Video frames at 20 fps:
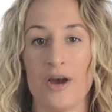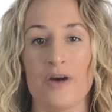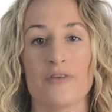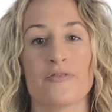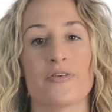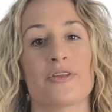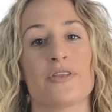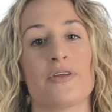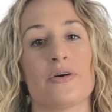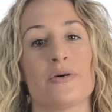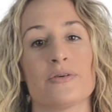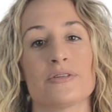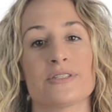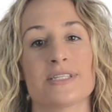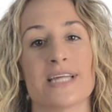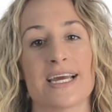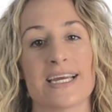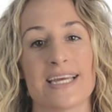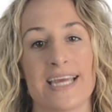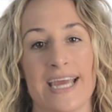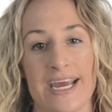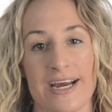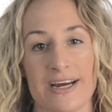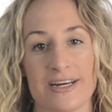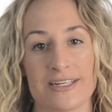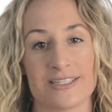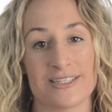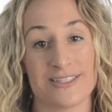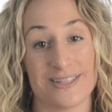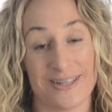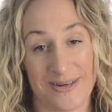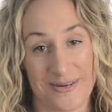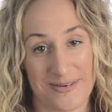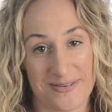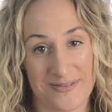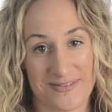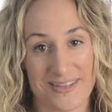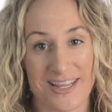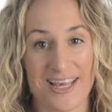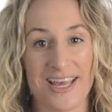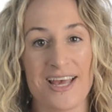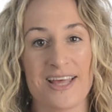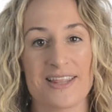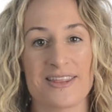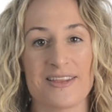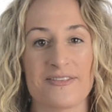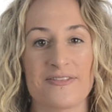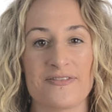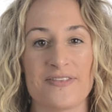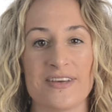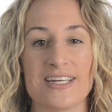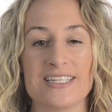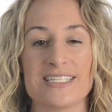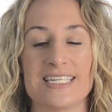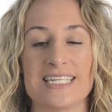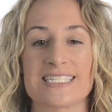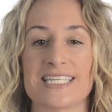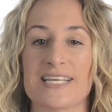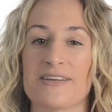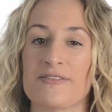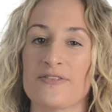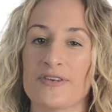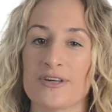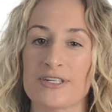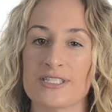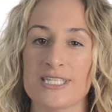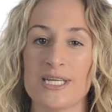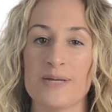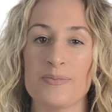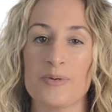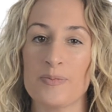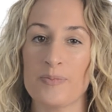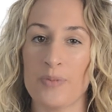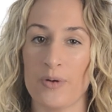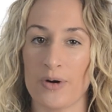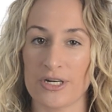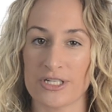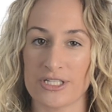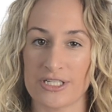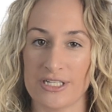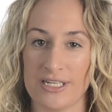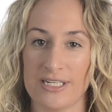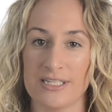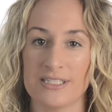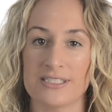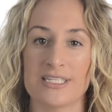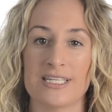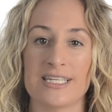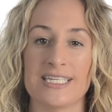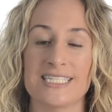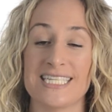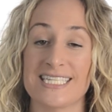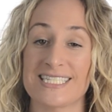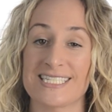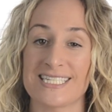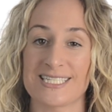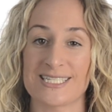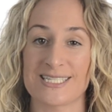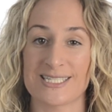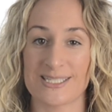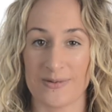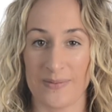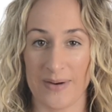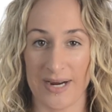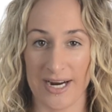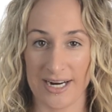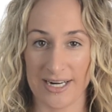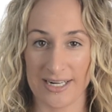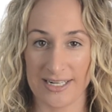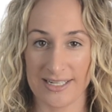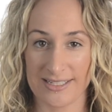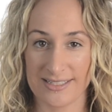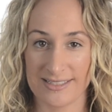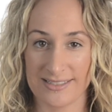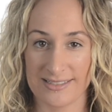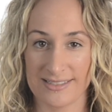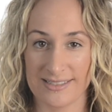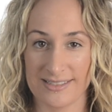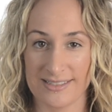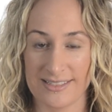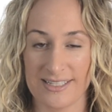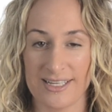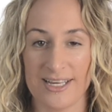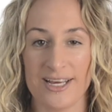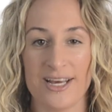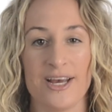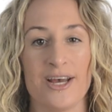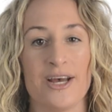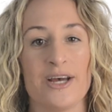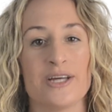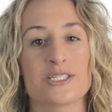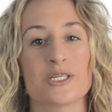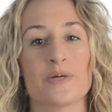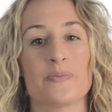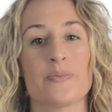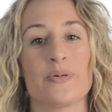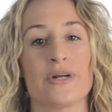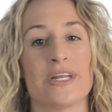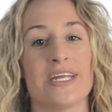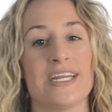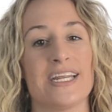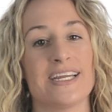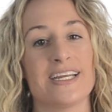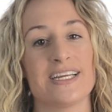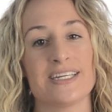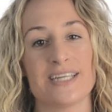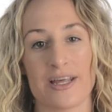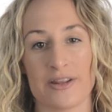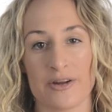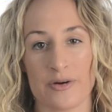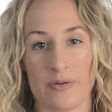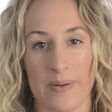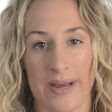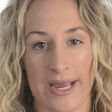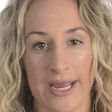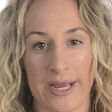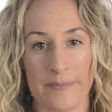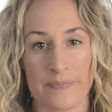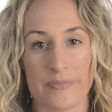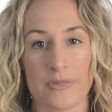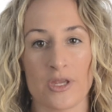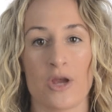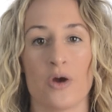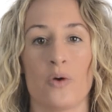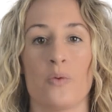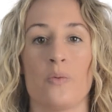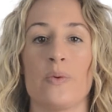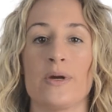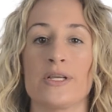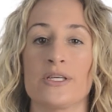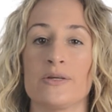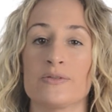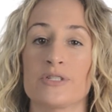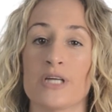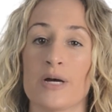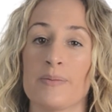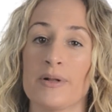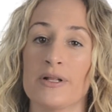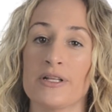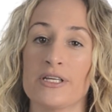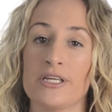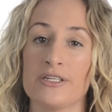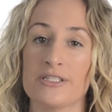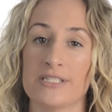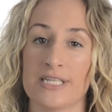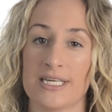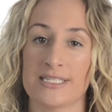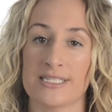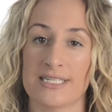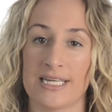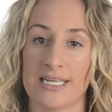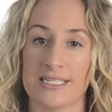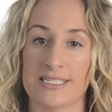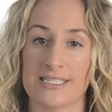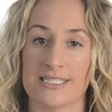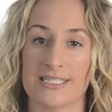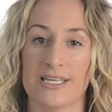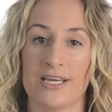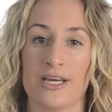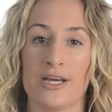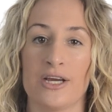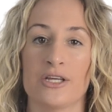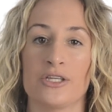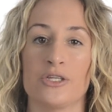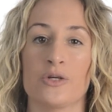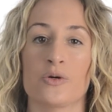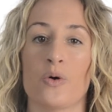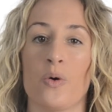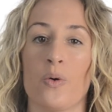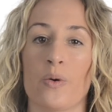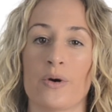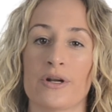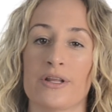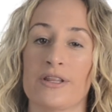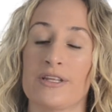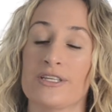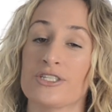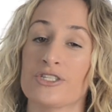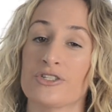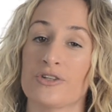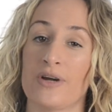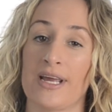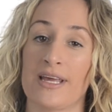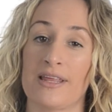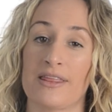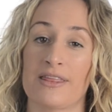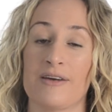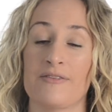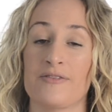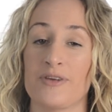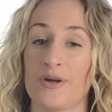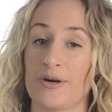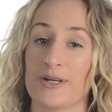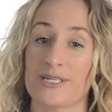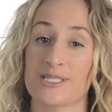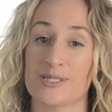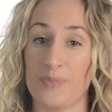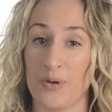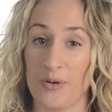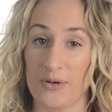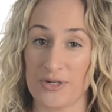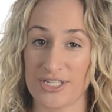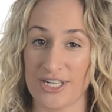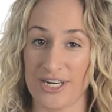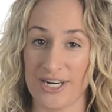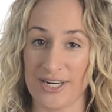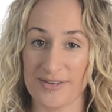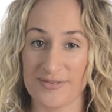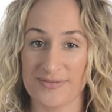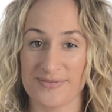For those that care to know, the field is inversely proportional to the distance squared. To put it in another way, when you double your distance, you quarter the strength of your exposure.